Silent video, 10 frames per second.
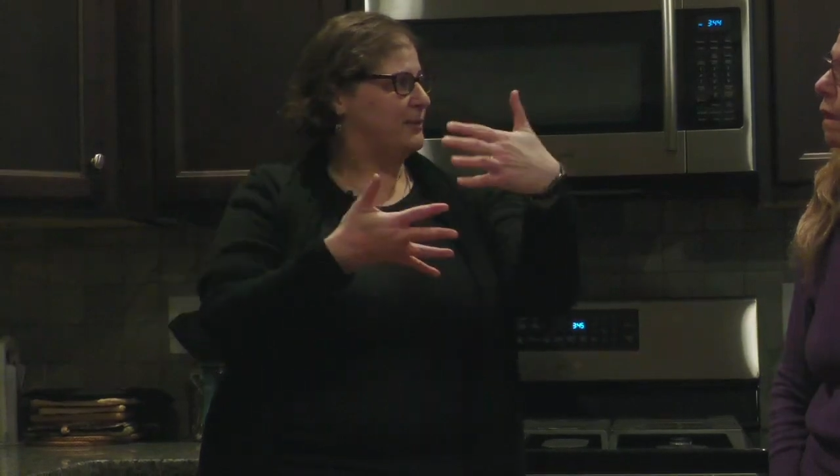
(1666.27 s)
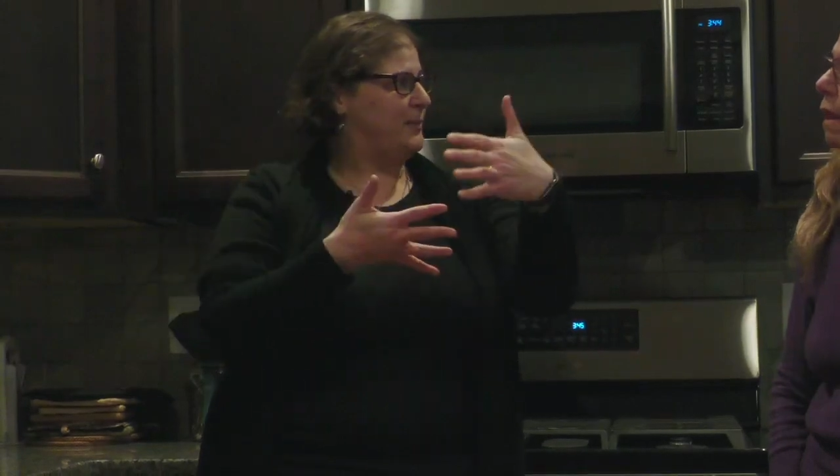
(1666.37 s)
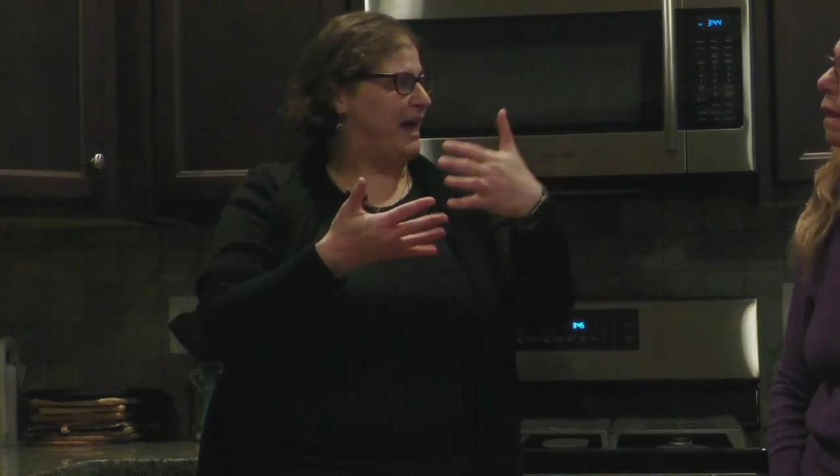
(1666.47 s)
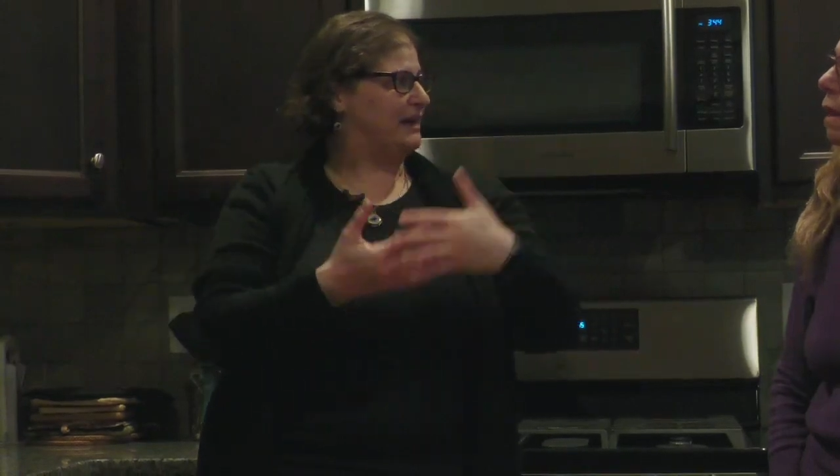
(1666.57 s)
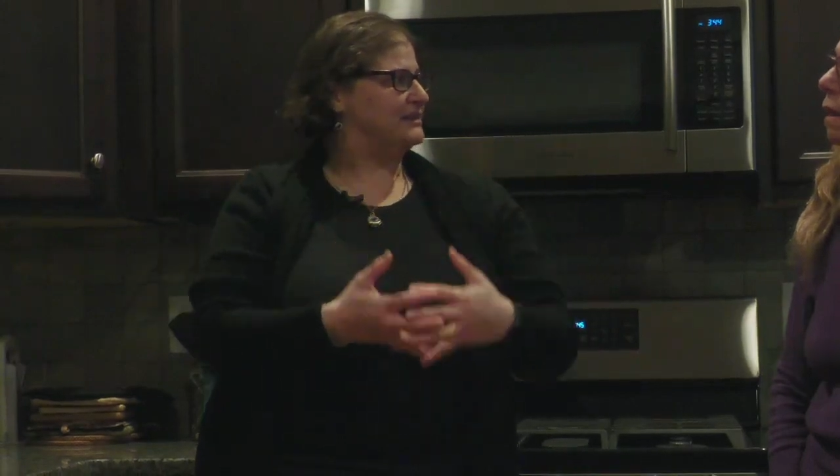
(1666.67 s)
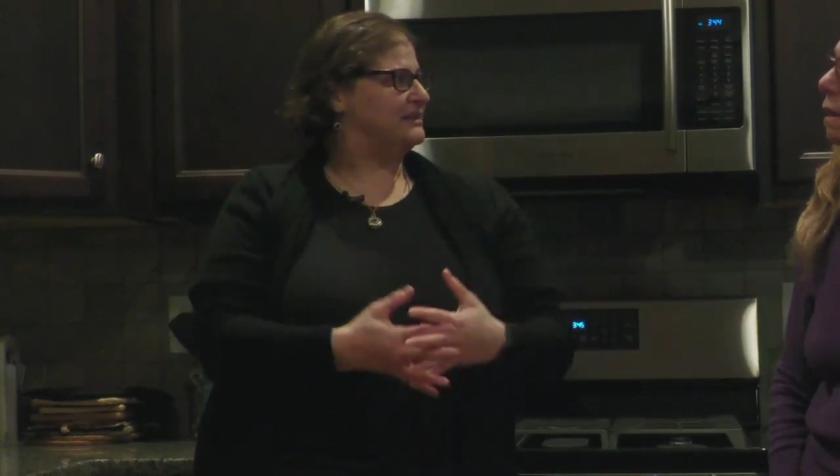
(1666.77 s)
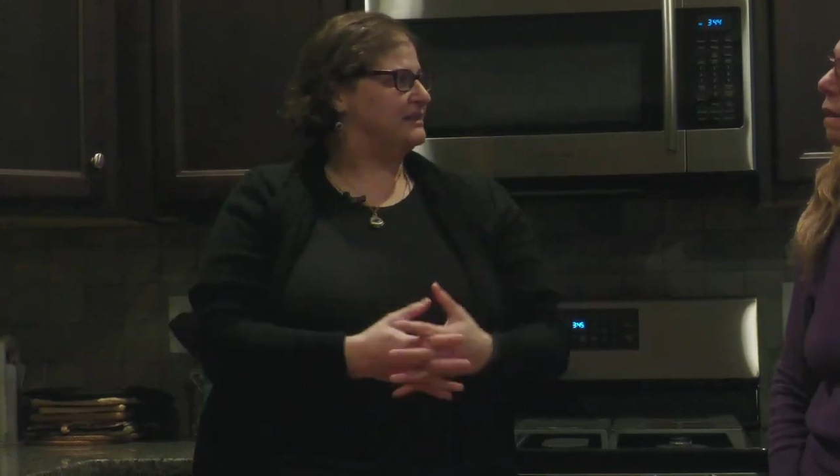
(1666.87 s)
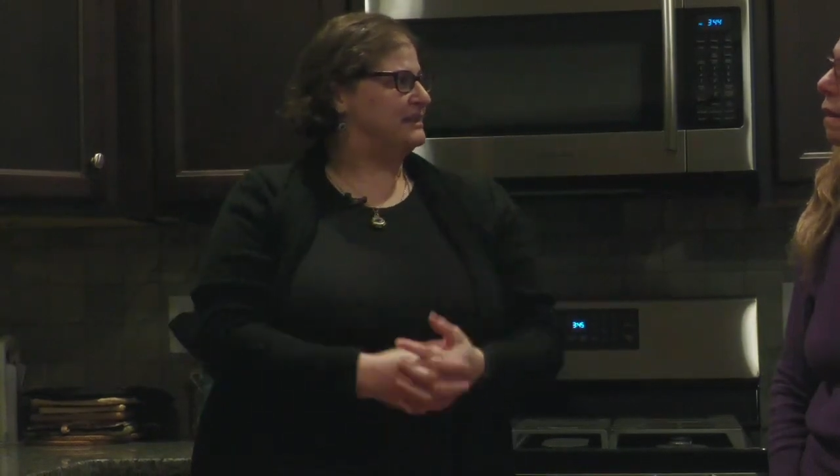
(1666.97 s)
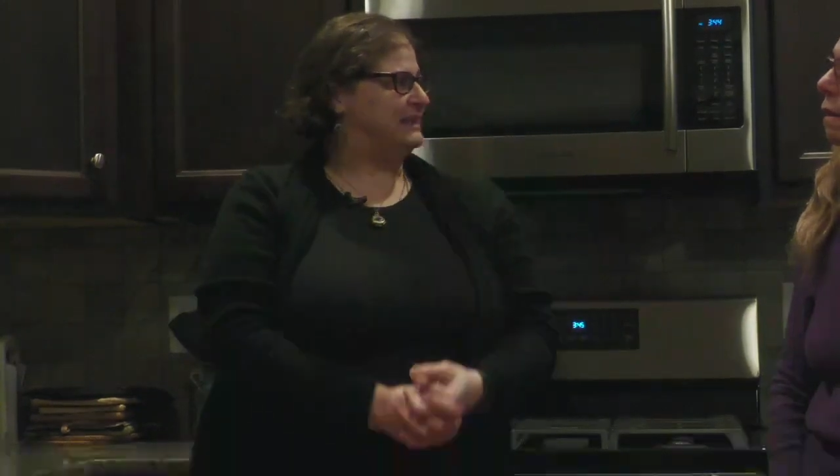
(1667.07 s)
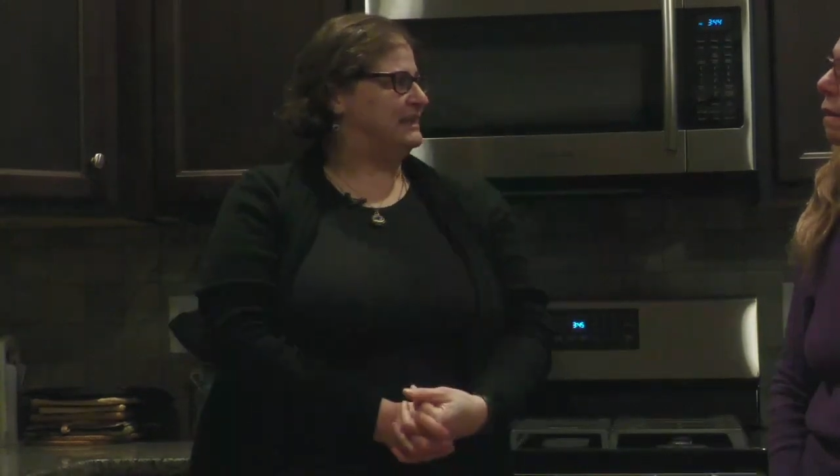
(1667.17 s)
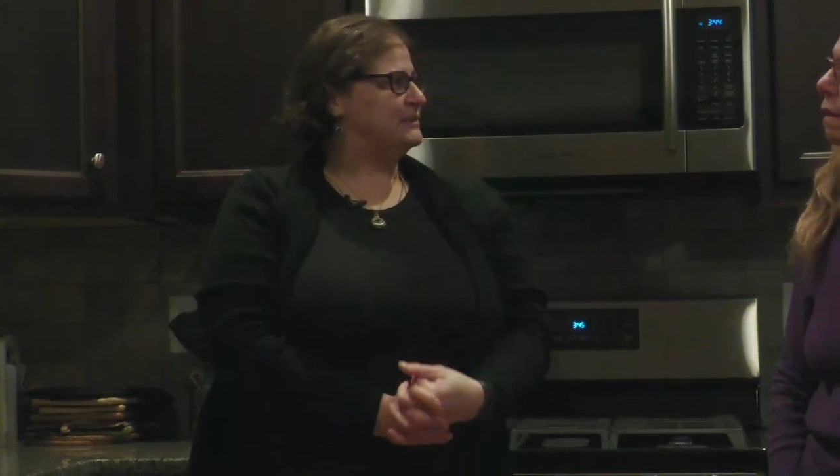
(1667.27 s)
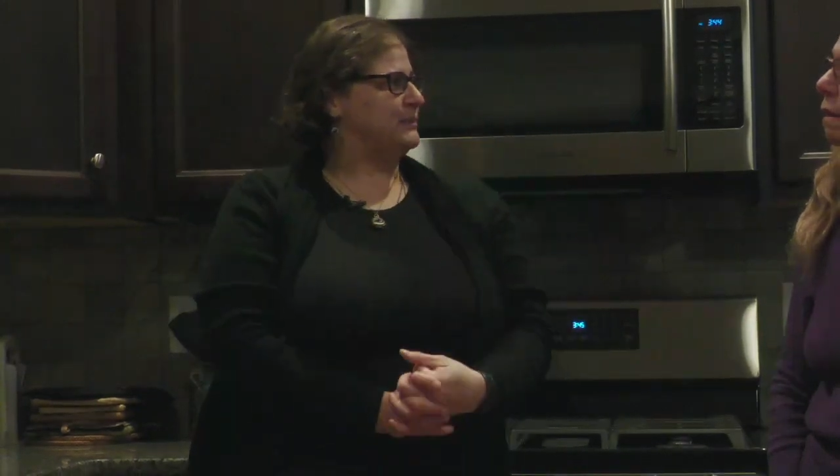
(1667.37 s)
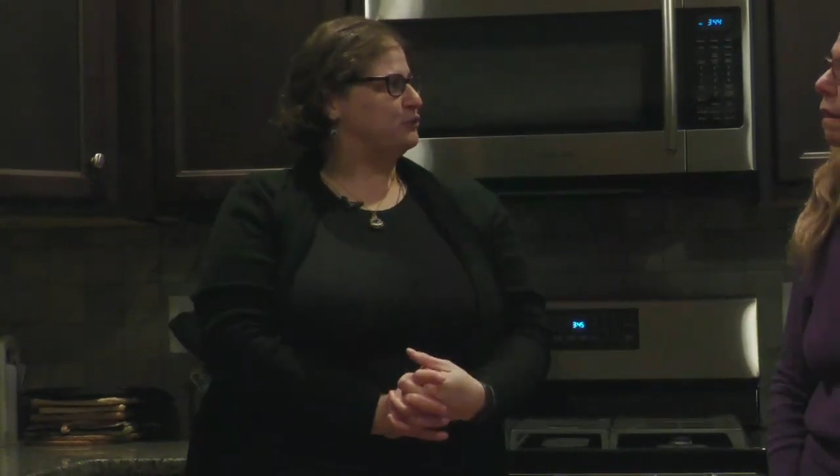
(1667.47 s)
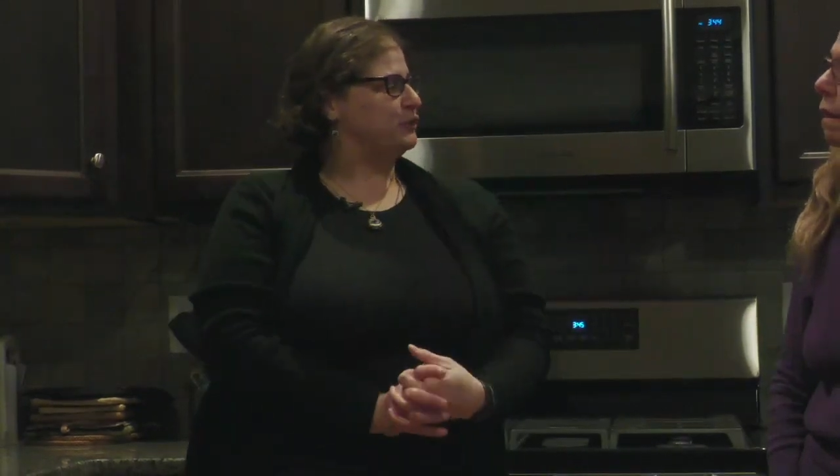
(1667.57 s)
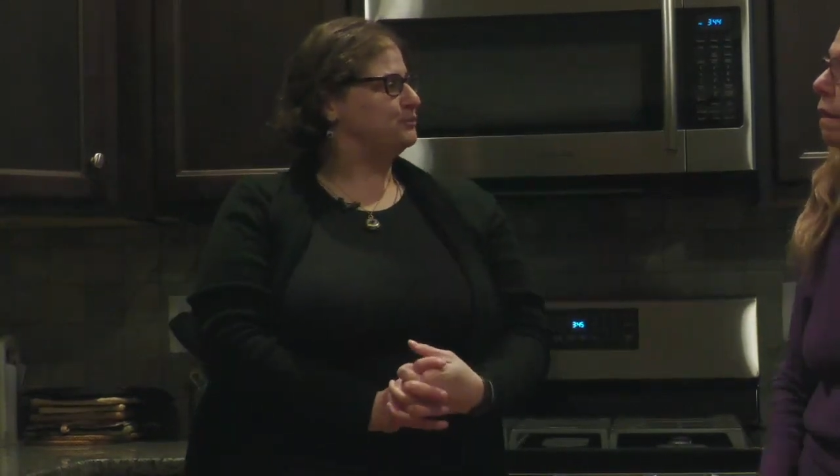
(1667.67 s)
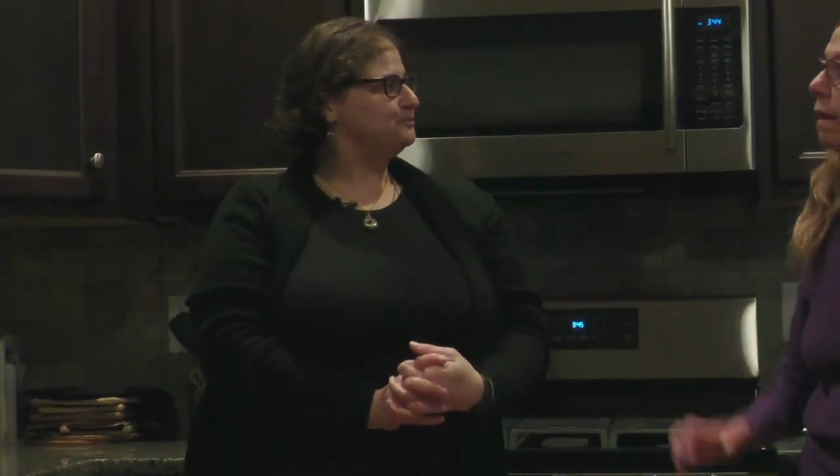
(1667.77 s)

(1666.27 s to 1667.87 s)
compact and doesn't need as much room.